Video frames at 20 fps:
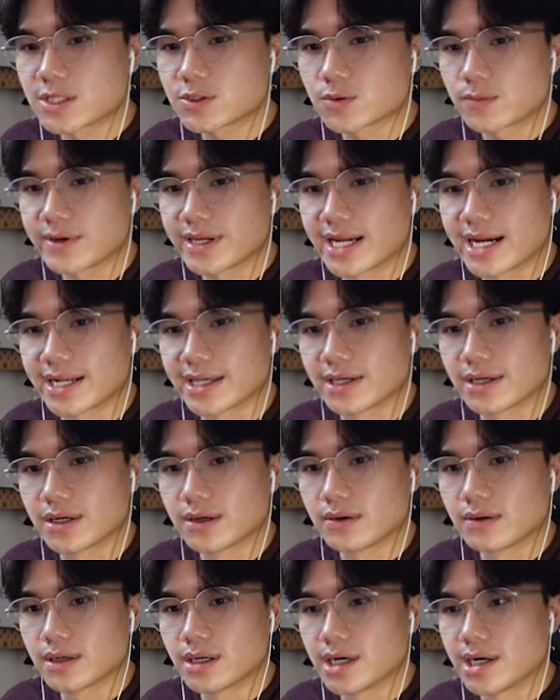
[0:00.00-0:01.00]
That's where we gotta
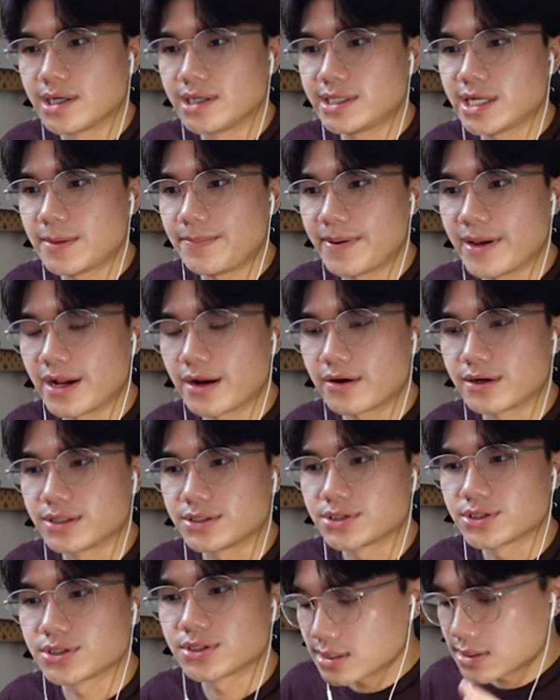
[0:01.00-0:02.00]
go. Undead
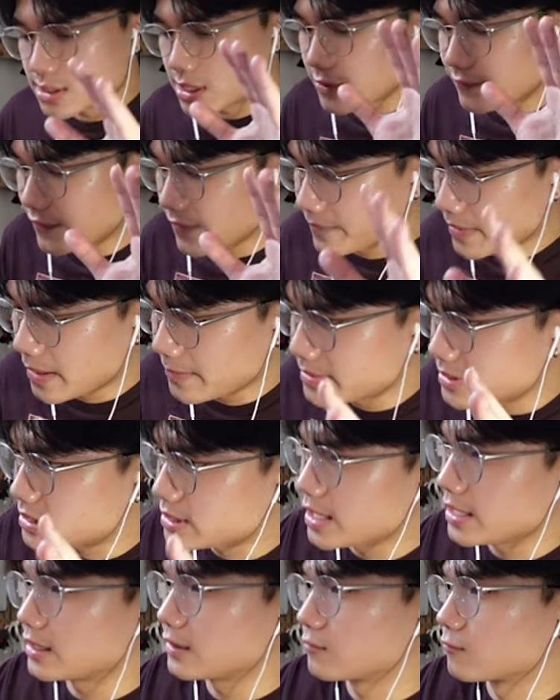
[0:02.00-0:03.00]
Parish. Because if I'm not
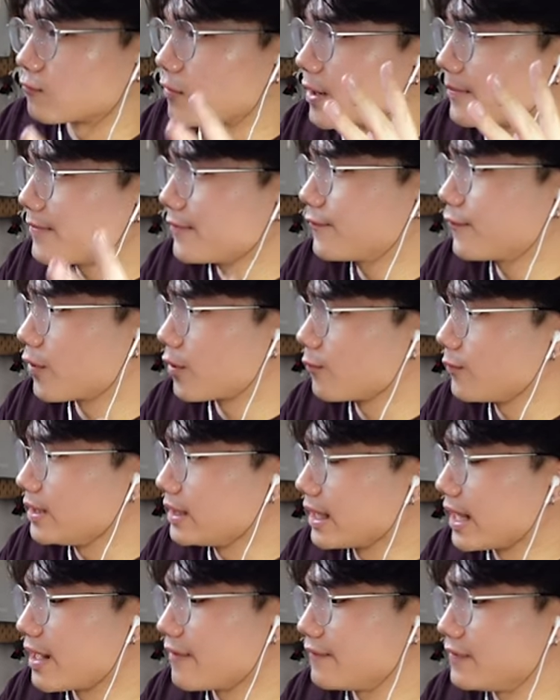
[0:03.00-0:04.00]
mistaken, right before we
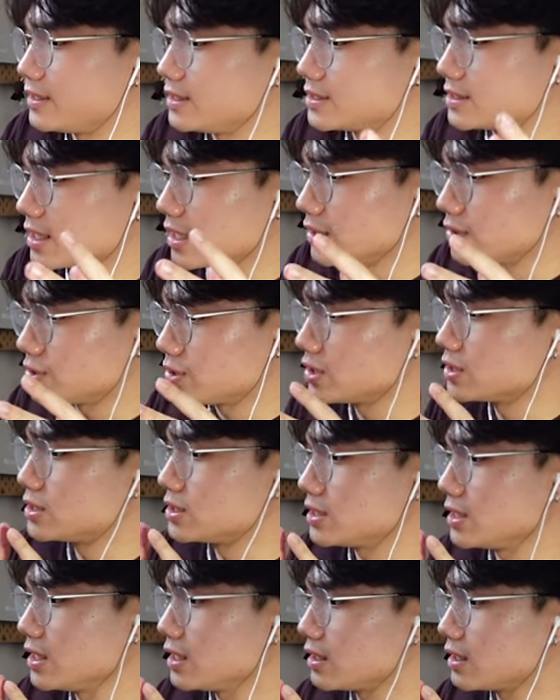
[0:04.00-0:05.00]
left, he said you should
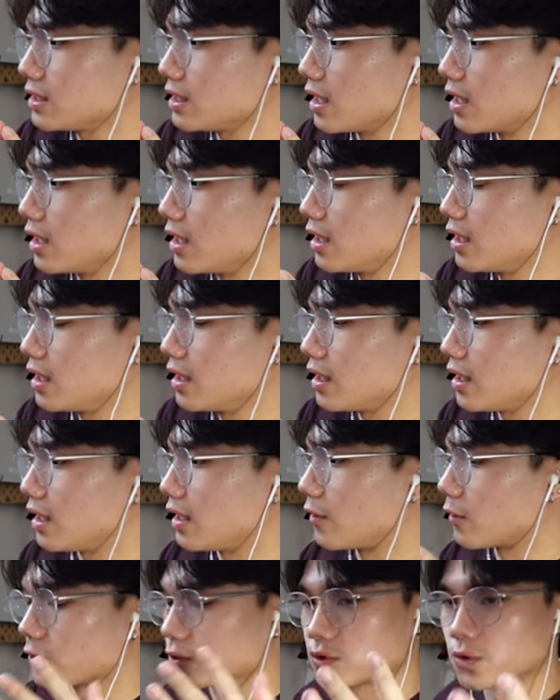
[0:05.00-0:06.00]
seek uh
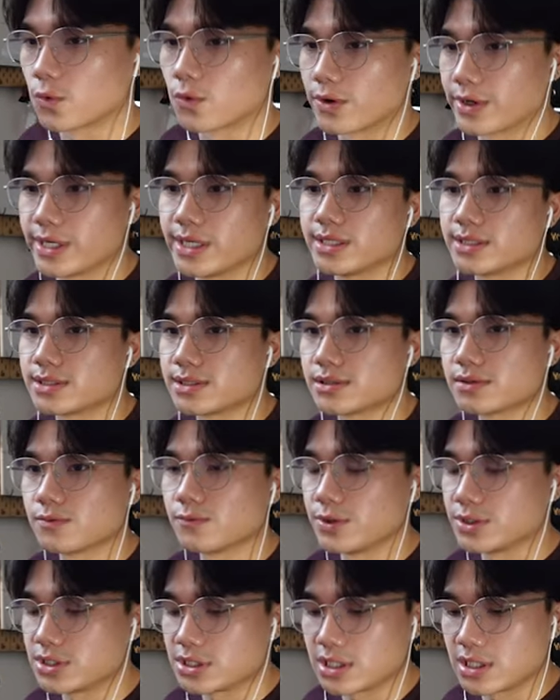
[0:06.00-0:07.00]
Artorias,
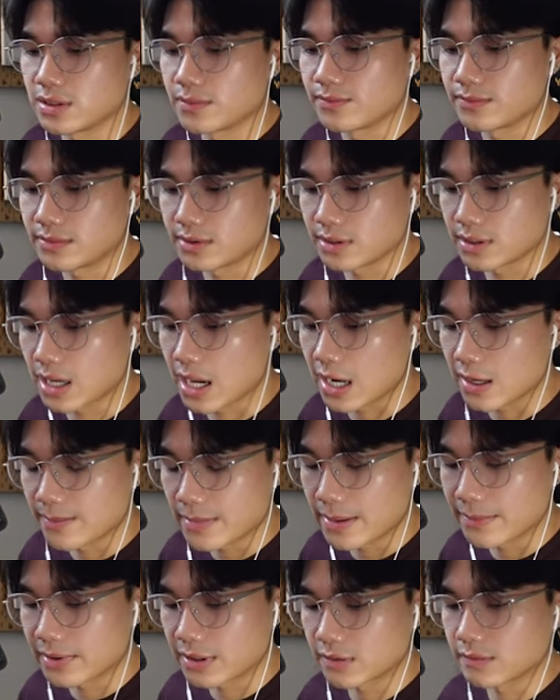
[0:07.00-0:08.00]
which um I
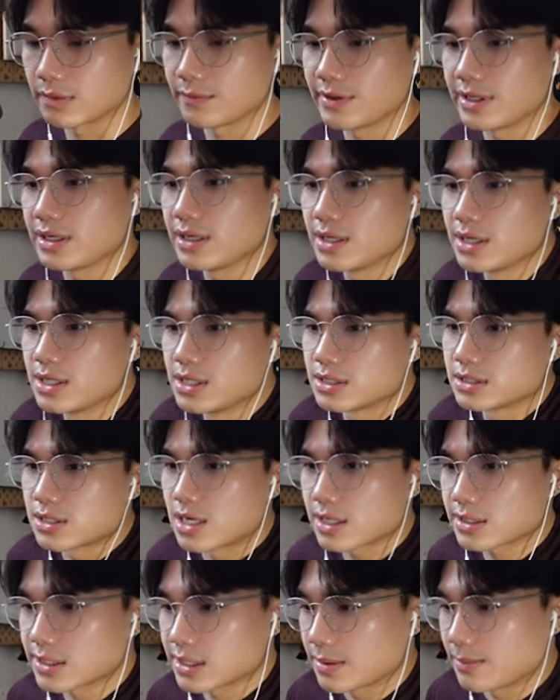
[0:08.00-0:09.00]
remember when we
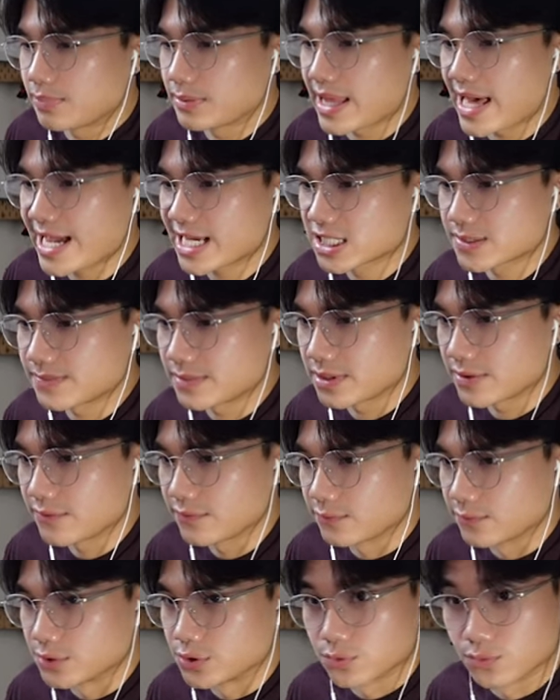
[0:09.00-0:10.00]
talked to the
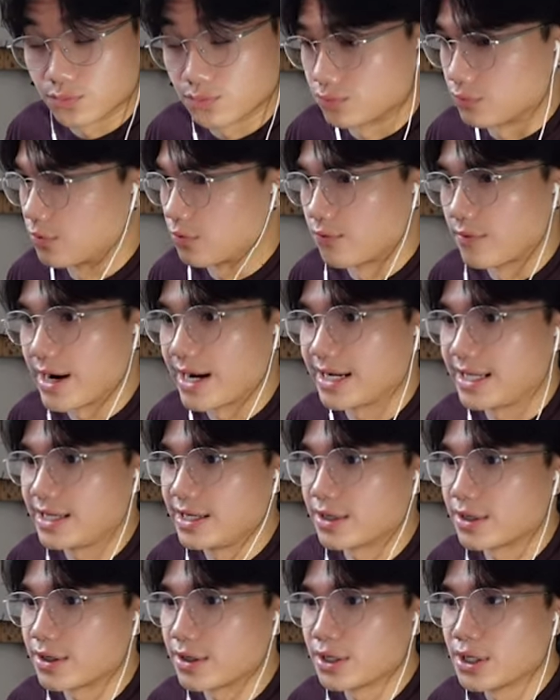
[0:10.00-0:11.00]
blacksmith, which we're right
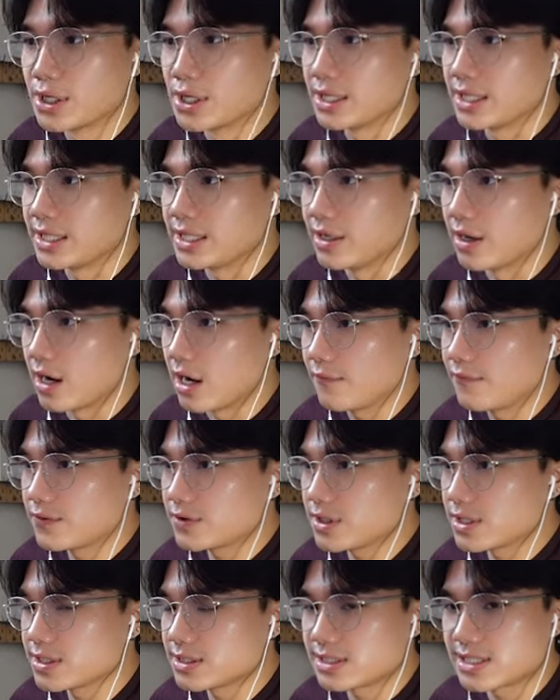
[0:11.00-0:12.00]
here. He
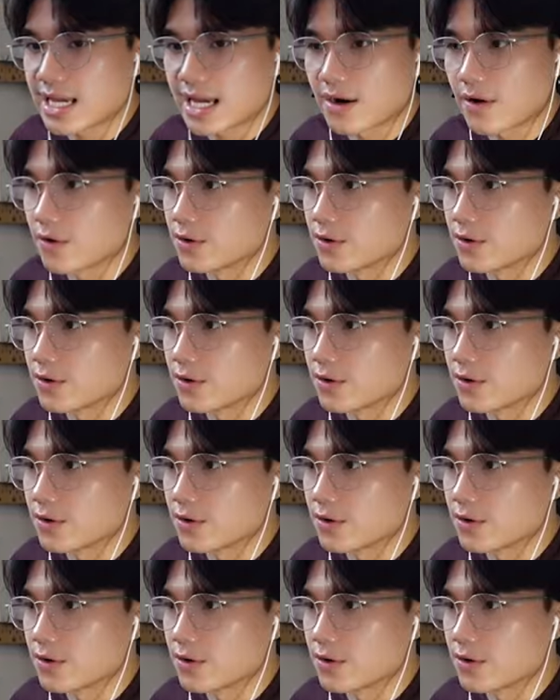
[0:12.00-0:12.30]
offered us that